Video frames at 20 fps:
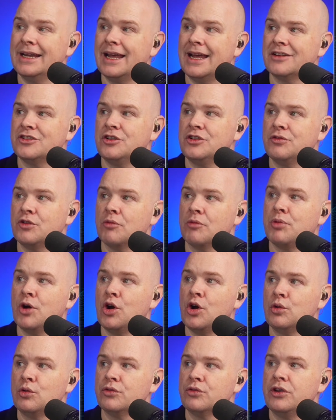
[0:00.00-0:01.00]
Next, you've got
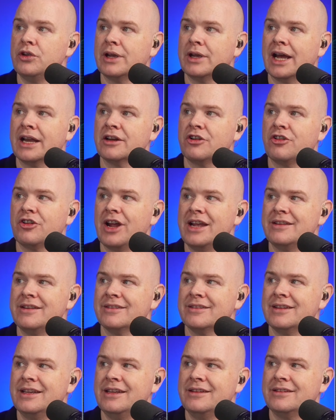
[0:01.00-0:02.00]
polls. You can
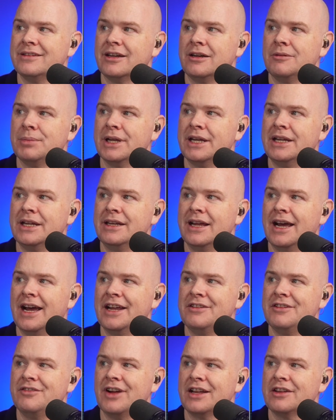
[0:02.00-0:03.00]
create these up in
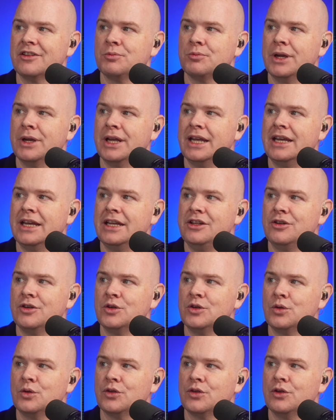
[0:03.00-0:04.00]
advance, but here you
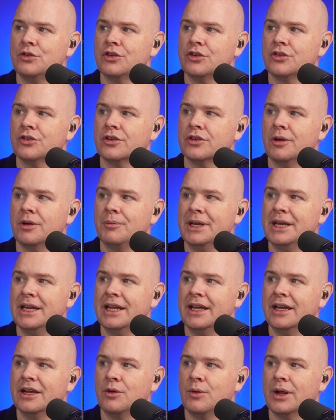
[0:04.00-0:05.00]
can also just come in
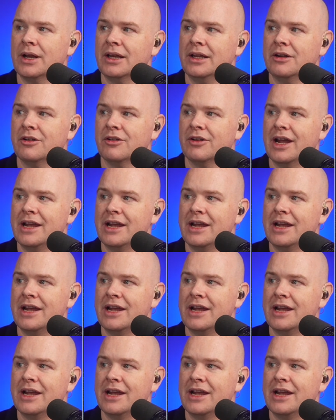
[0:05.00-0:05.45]
here, quickly